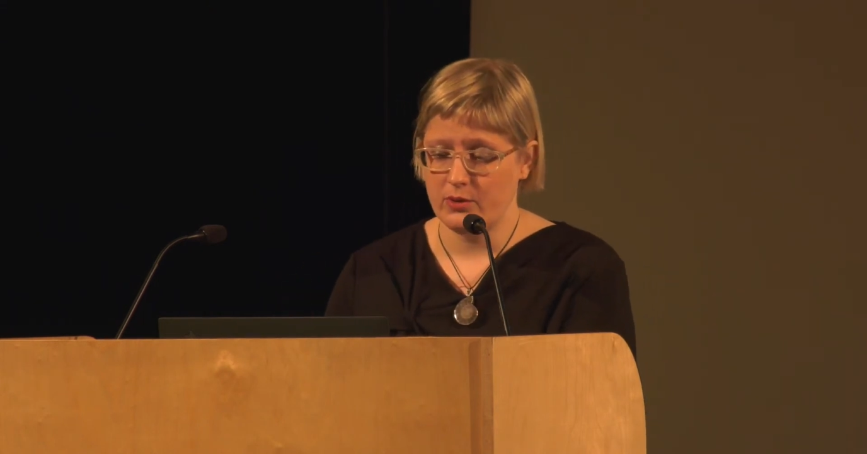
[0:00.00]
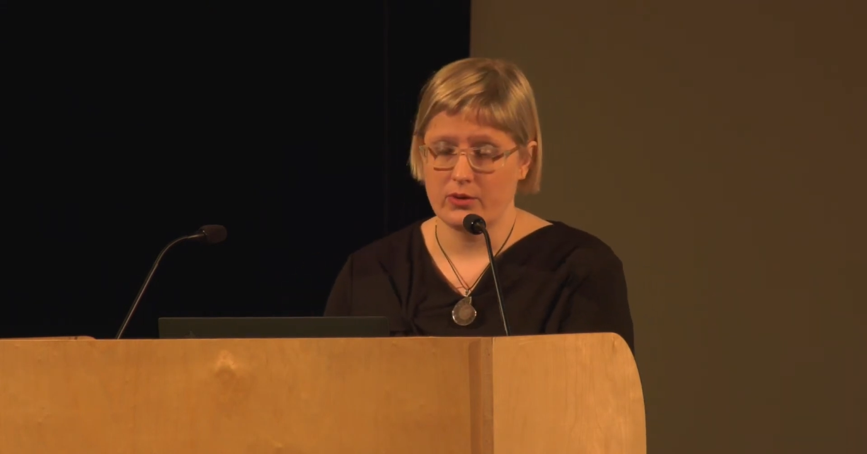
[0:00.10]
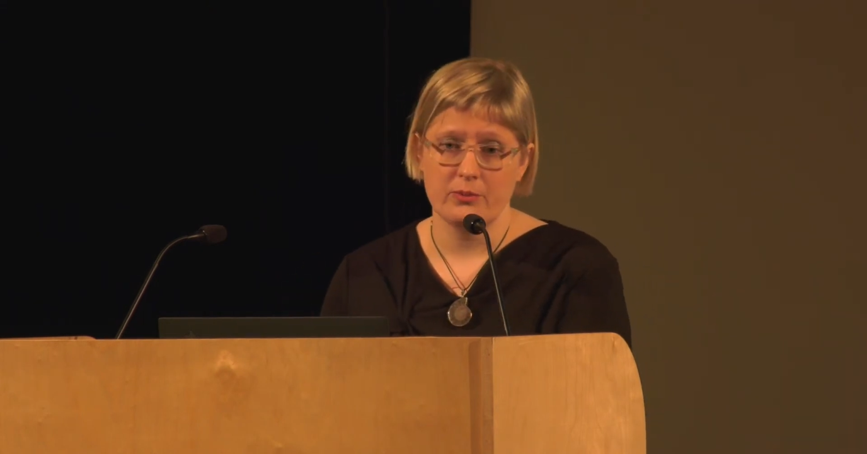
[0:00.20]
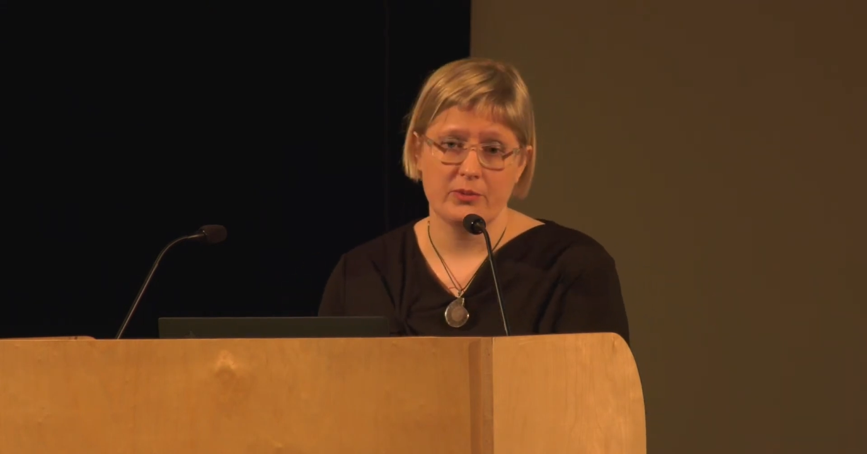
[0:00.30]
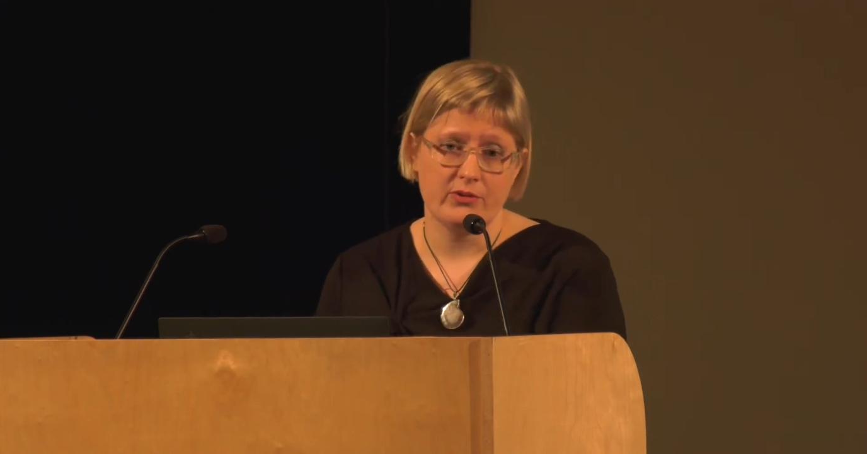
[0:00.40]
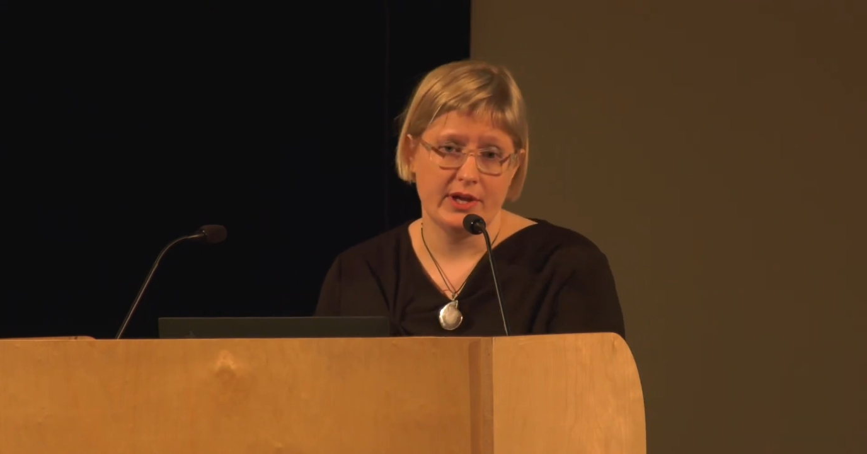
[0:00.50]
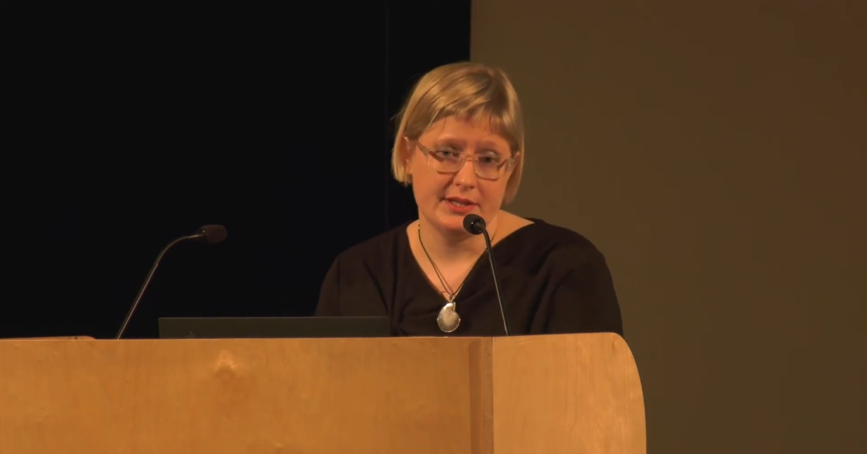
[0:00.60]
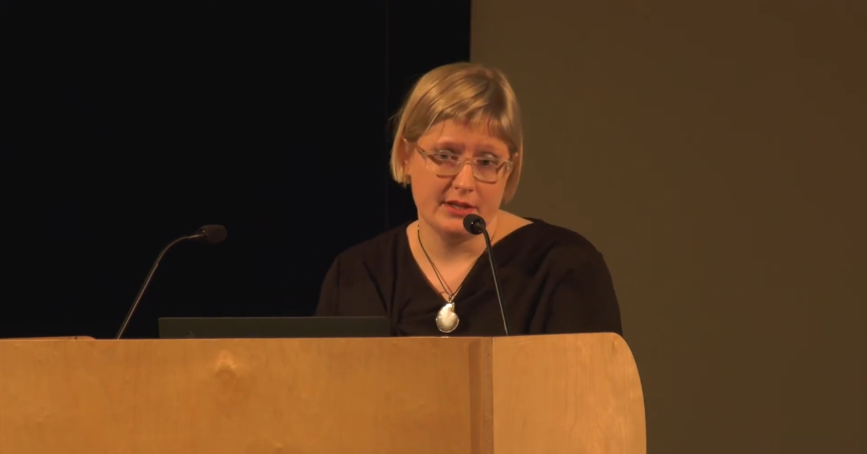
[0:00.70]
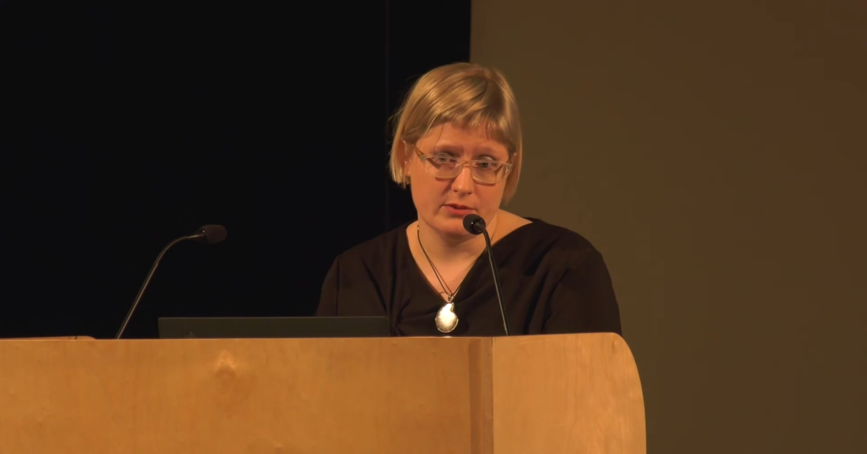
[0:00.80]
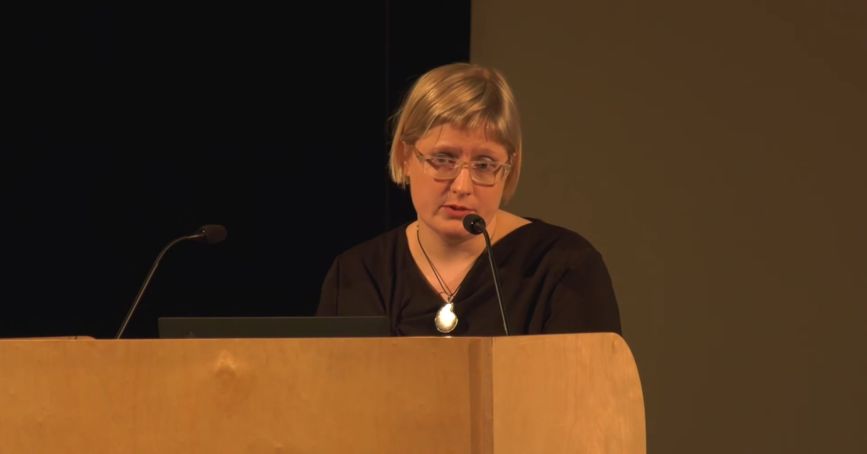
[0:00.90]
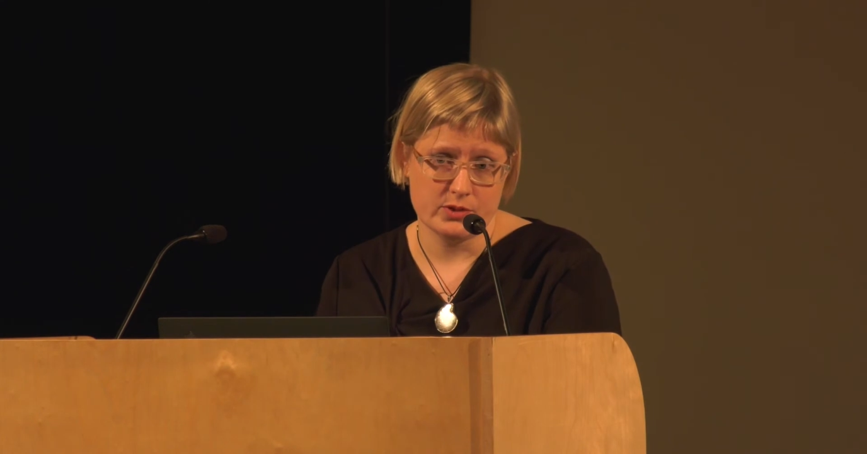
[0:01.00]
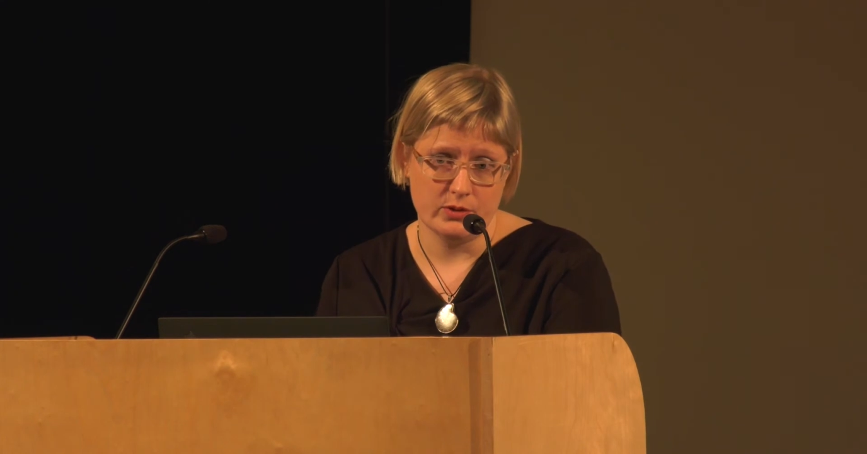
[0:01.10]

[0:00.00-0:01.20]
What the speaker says: or creating the